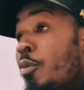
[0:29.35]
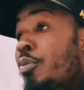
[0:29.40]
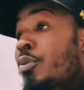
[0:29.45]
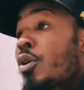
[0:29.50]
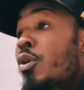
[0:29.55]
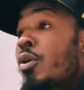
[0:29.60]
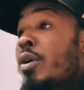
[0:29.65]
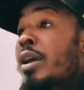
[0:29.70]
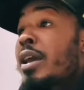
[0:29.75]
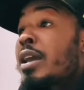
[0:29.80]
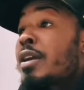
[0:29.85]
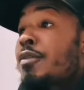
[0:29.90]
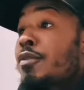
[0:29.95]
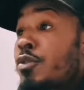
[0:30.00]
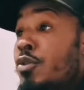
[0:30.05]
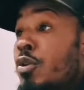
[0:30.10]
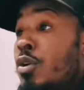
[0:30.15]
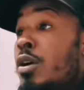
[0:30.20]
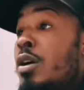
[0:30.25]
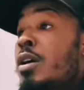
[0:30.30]
or if
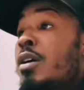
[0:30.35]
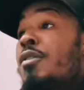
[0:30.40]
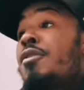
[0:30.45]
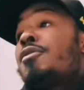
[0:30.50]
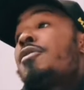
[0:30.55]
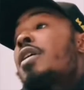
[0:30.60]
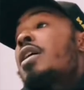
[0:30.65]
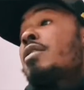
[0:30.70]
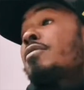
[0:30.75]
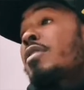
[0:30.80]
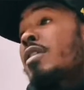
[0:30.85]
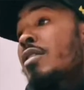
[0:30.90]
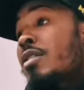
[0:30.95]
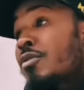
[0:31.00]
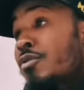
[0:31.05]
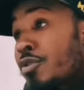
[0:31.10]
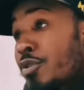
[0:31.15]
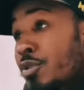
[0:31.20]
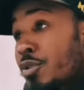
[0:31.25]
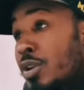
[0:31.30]
not very, very
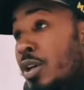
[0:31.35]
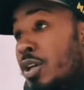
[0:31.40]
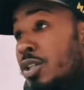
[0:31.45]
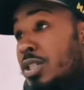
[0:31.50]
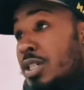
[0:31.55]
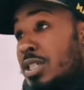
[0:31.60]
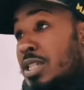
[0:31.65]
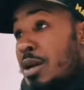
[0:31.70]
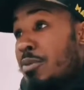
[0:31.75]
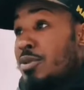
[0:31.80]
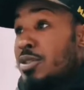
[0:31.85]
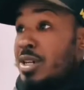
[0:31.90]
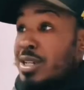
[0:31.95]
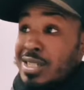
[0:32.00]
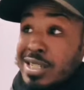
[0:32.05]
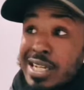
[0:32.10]
rude, just like I'm trying to say.